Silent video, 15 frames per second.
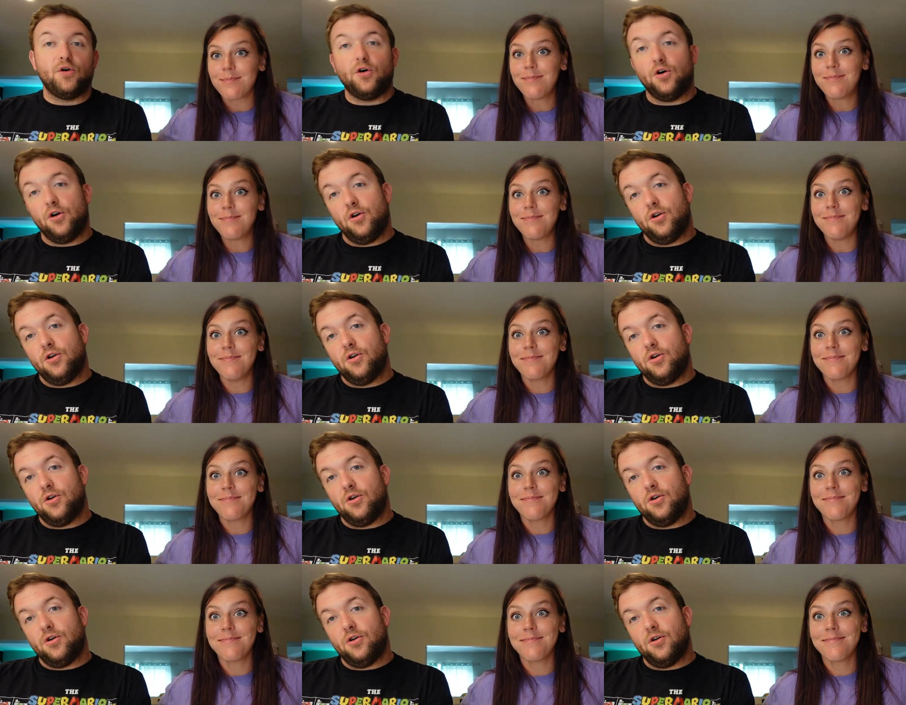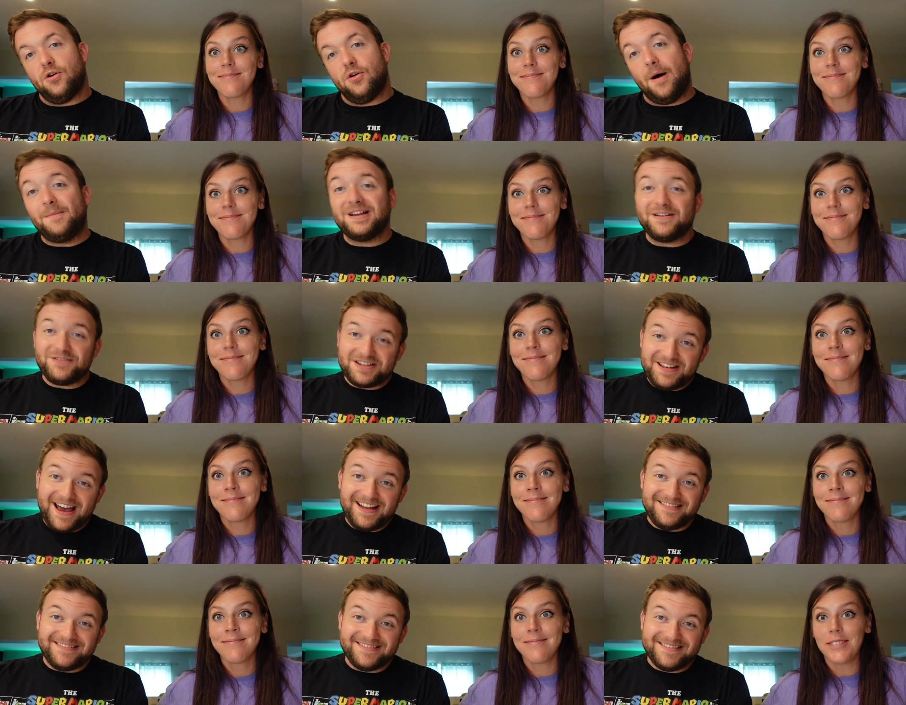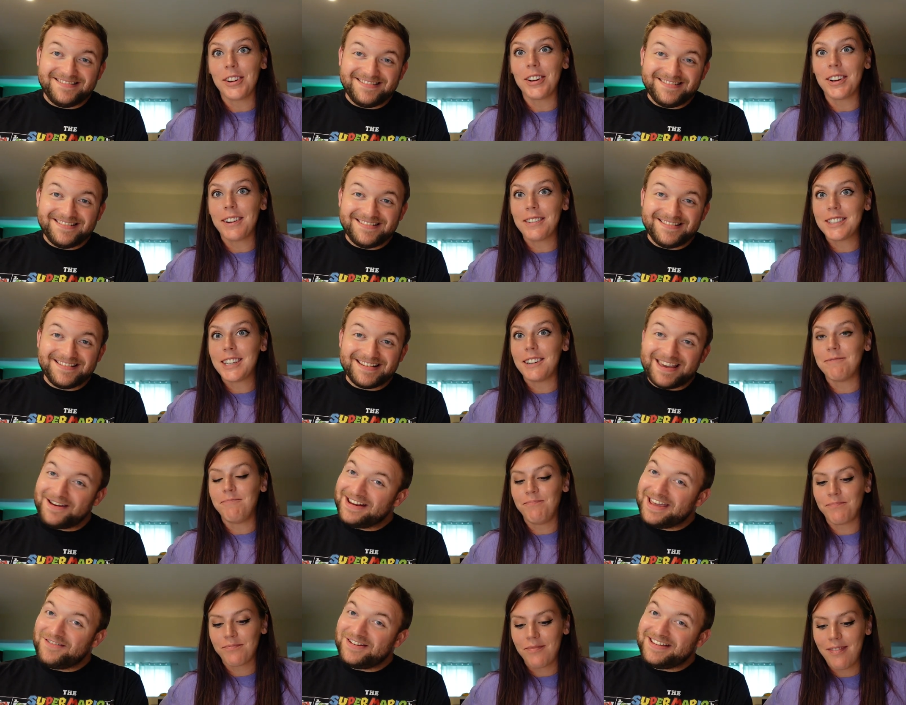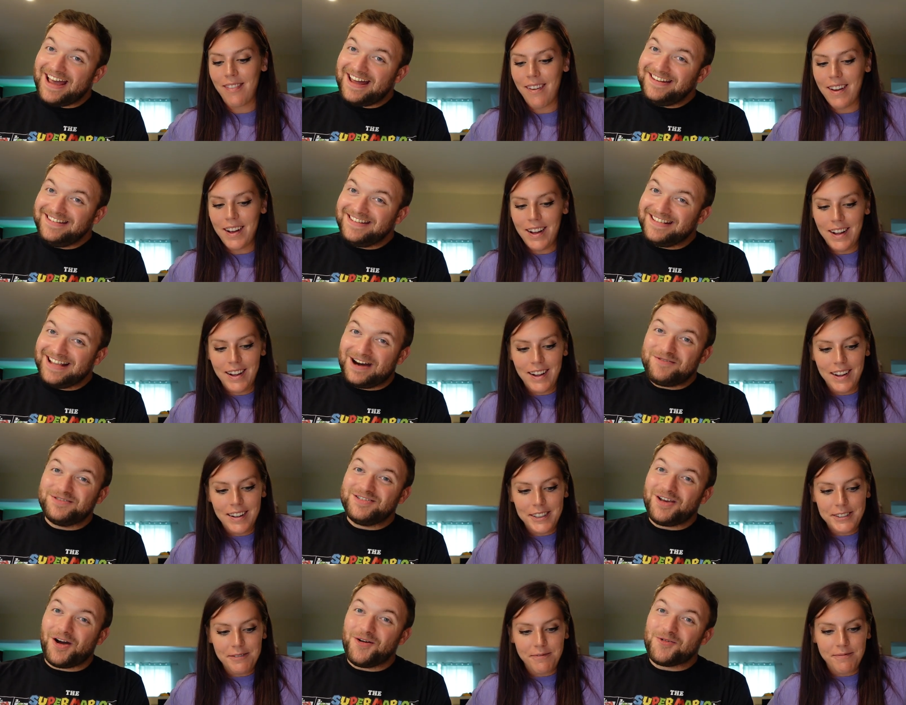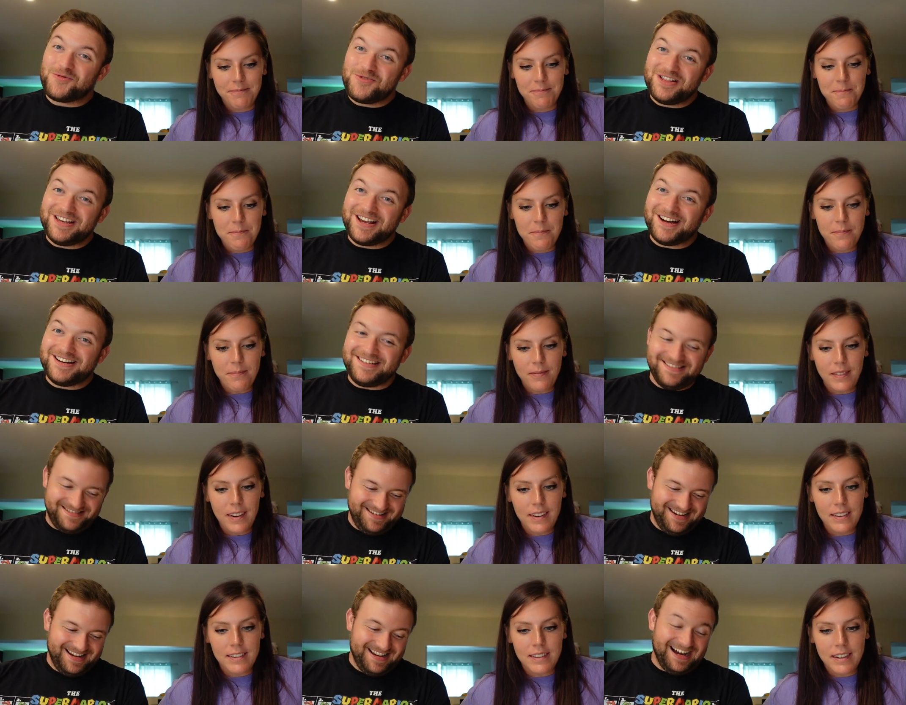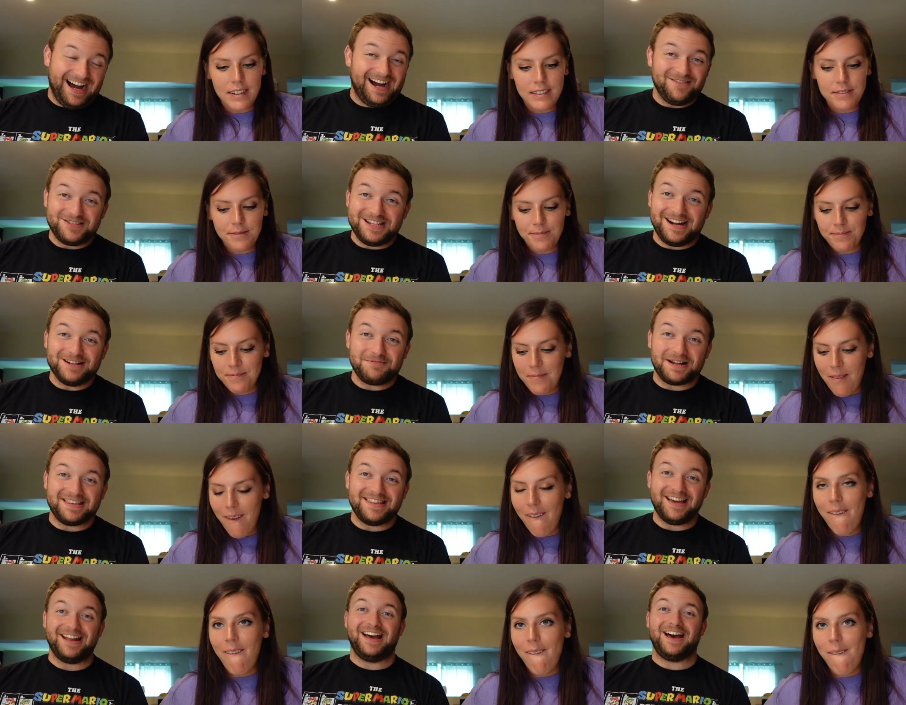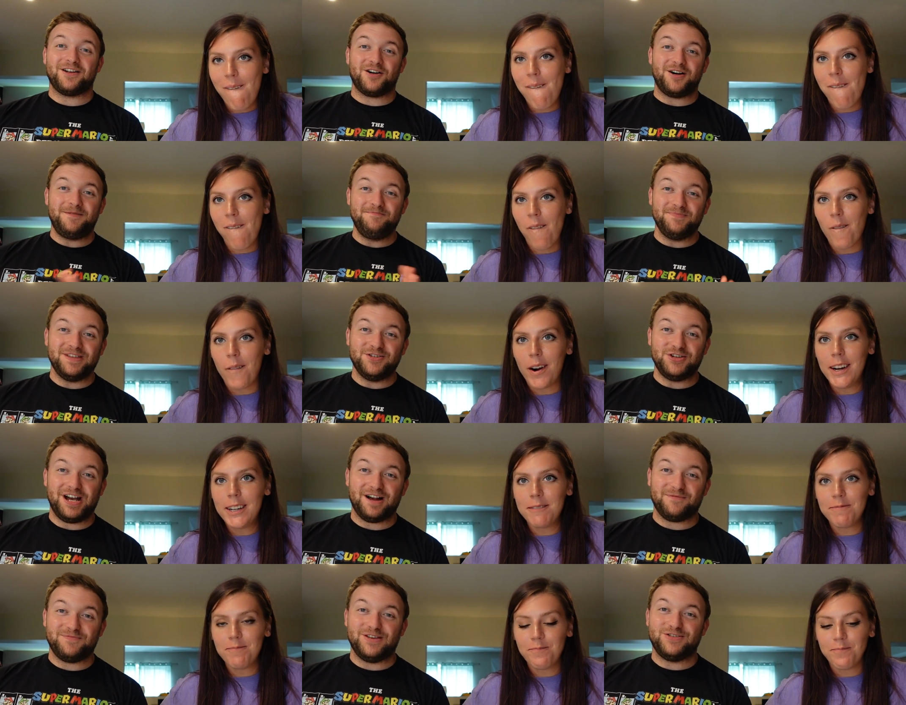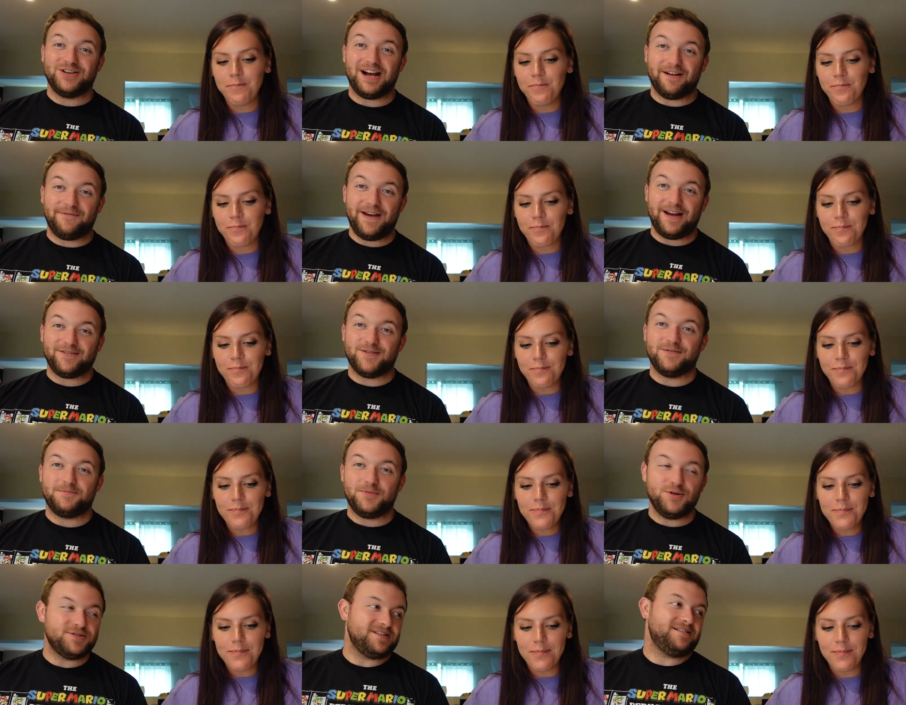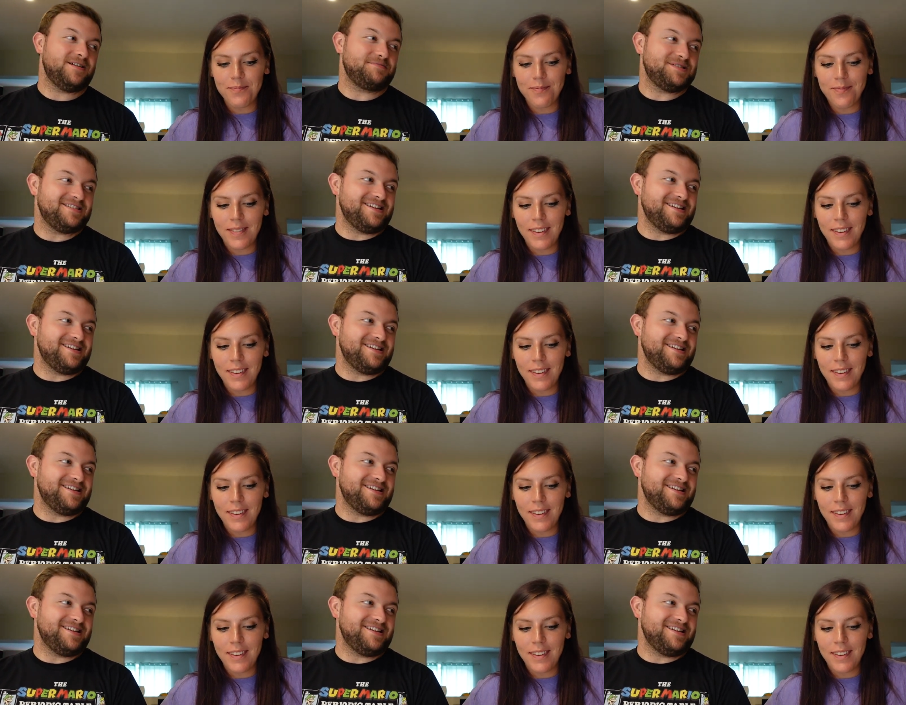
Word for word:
Speaker 1: oh, I'm gonna give it a ten. You're gonna give it a 10 You are going gonna give it a ten. That one's really good. I was not expecting that at all. The right? shock the shock factor boosted it up to